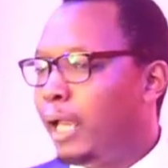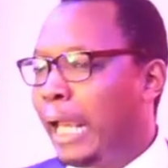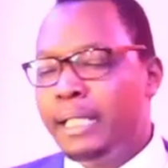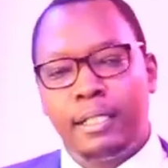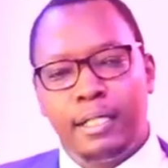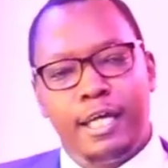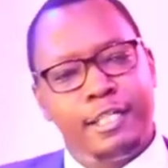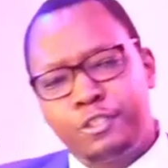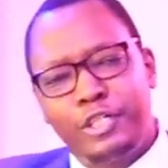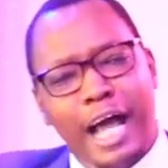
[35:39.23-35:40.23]
And
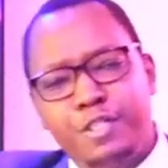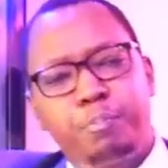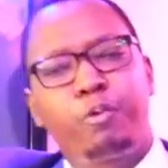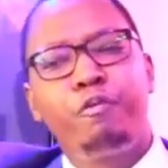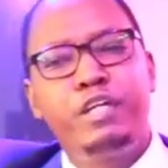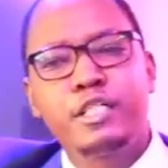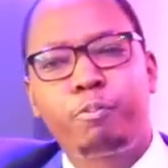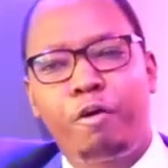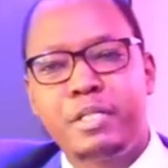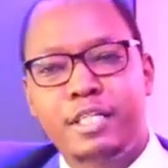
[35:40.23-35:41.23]
history has proved his
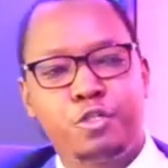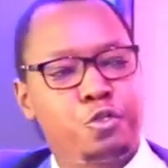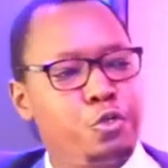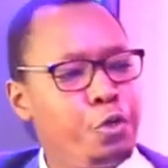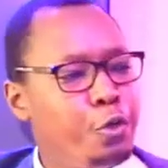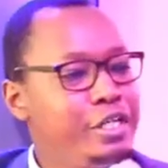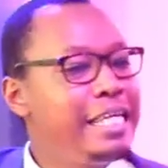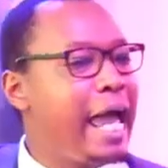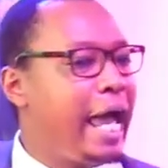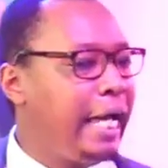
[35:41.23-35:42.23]
promises true,
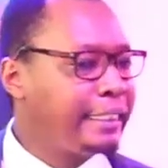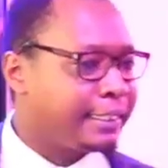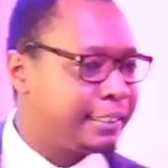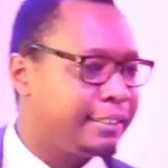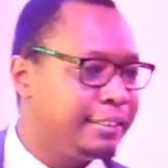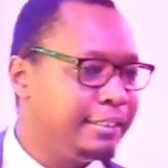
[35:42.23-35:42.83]
yet,